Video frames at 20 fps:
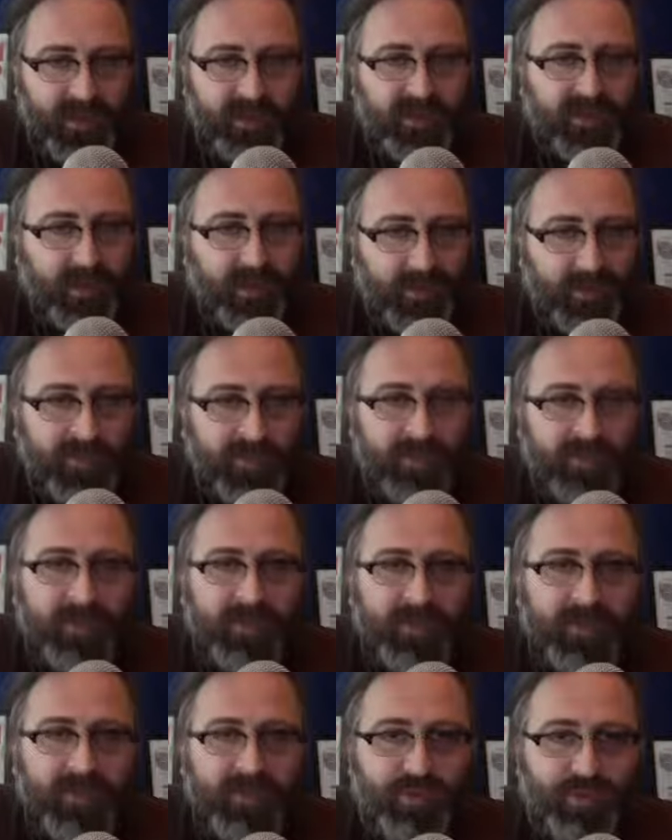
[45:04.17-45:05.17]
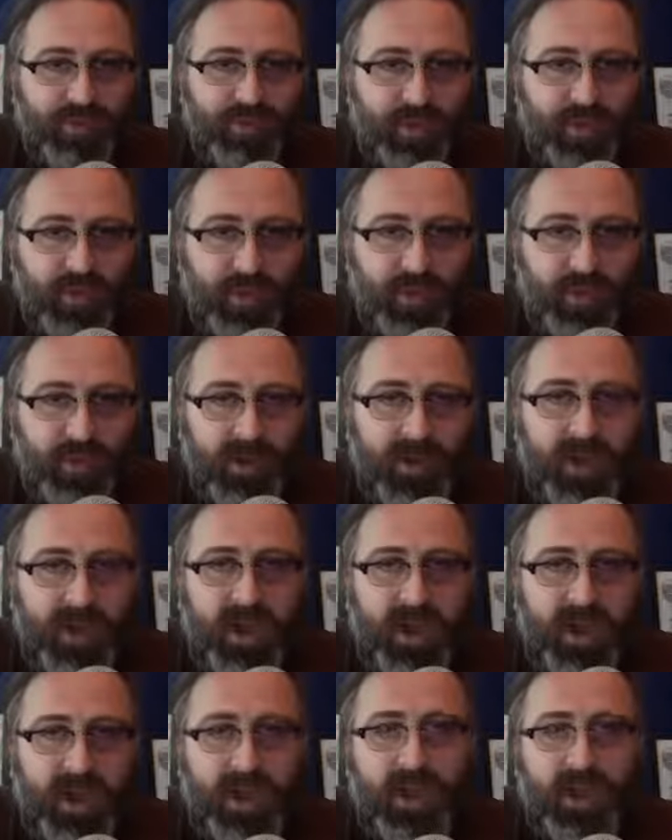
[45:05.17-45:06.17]
solipsism is true,
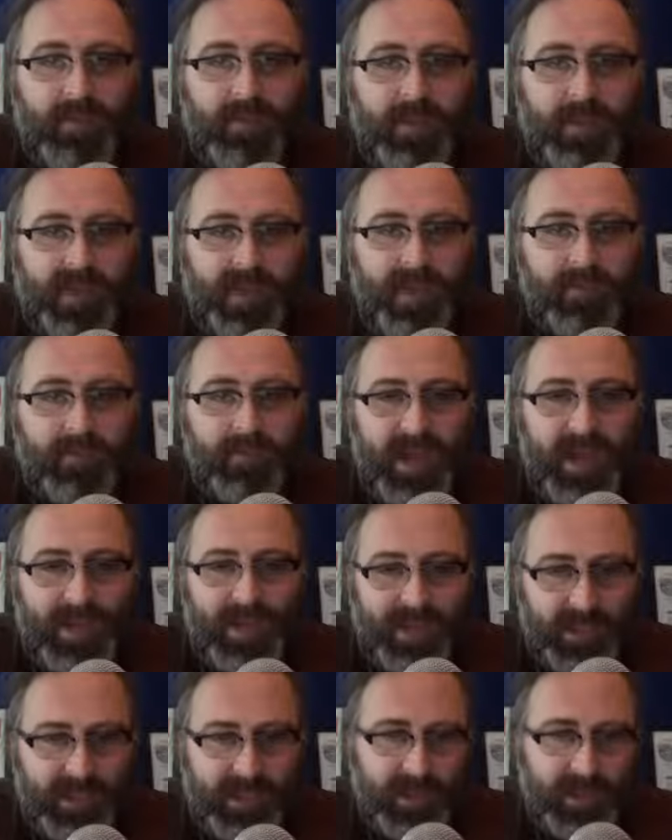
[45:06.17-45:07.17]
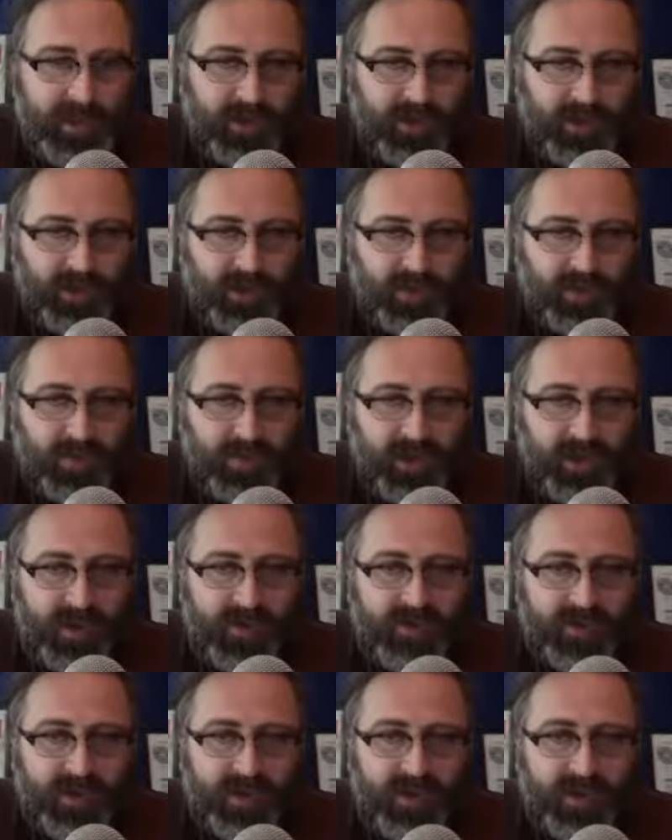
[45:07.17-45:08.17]
and I am merely imagining conscious
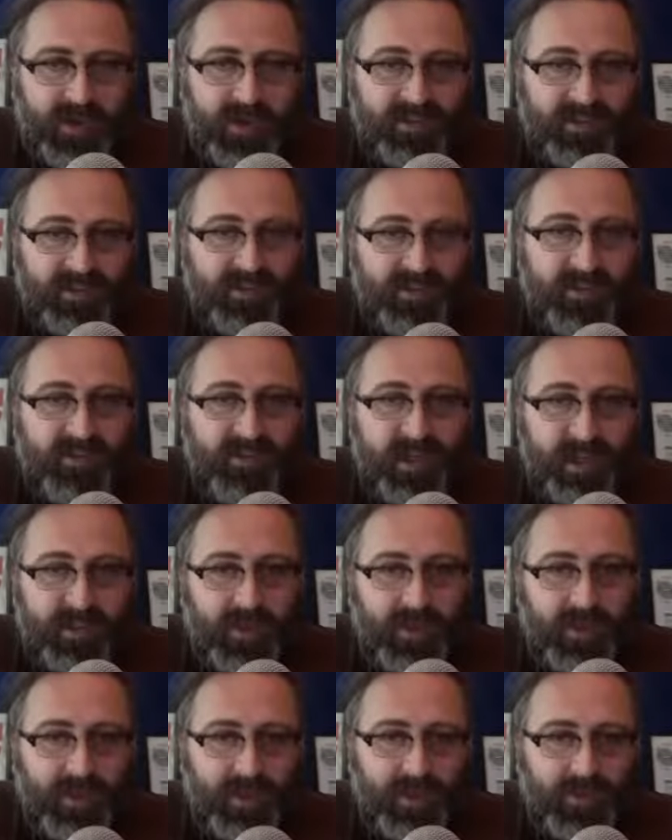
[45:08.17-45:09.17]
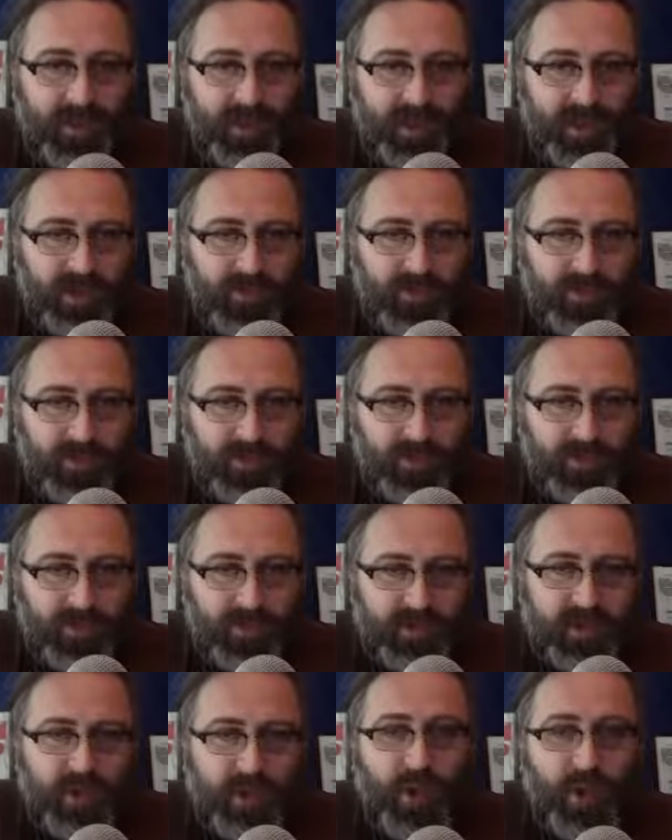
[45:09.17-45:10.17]
minds in existence other than my own,
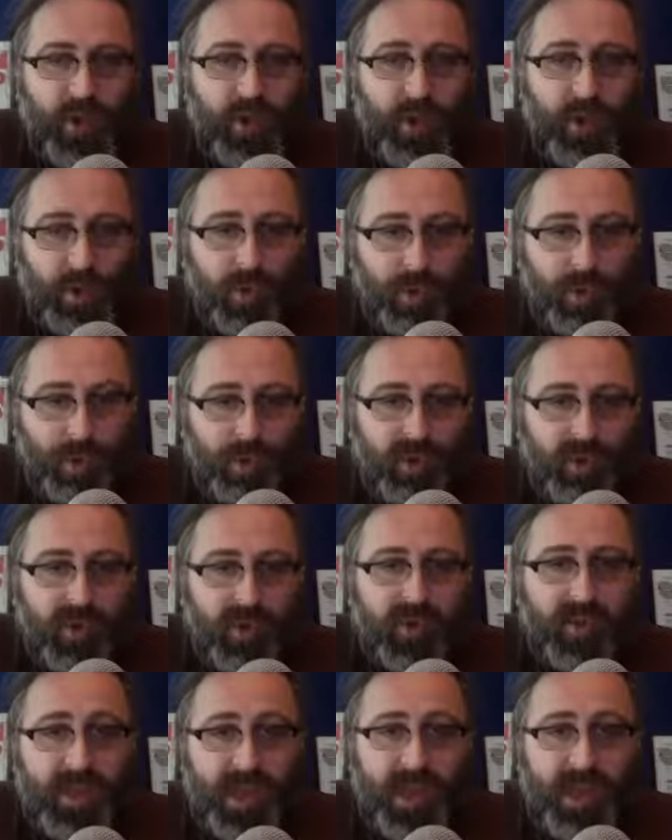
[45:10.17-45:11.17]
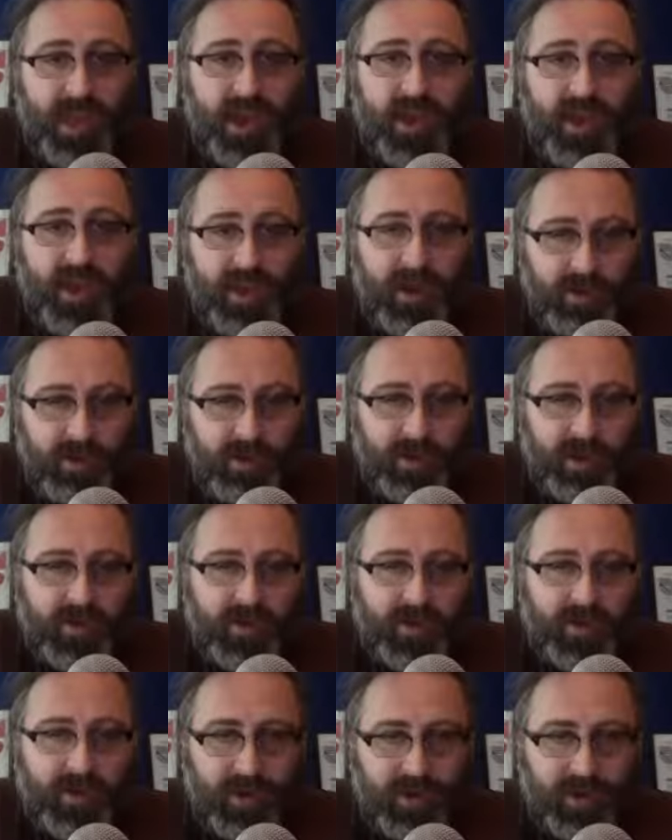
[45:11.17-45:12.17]
or there are other
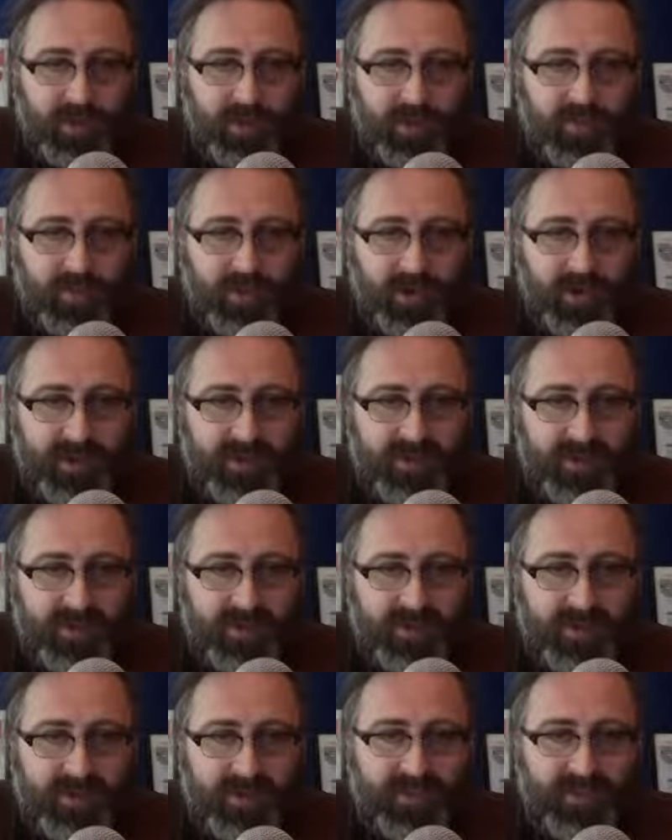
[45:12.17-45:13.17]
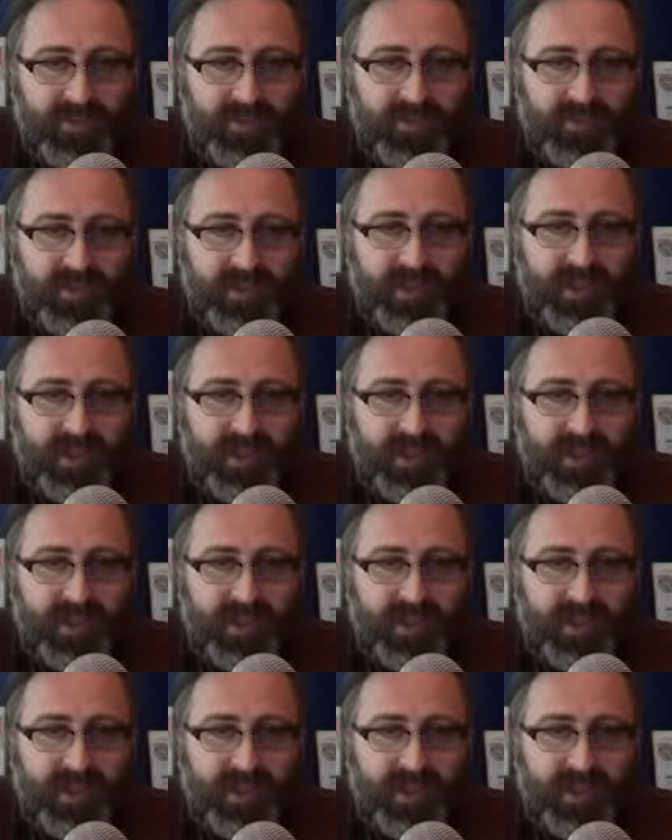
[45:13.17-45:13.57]
conscious minds in existence.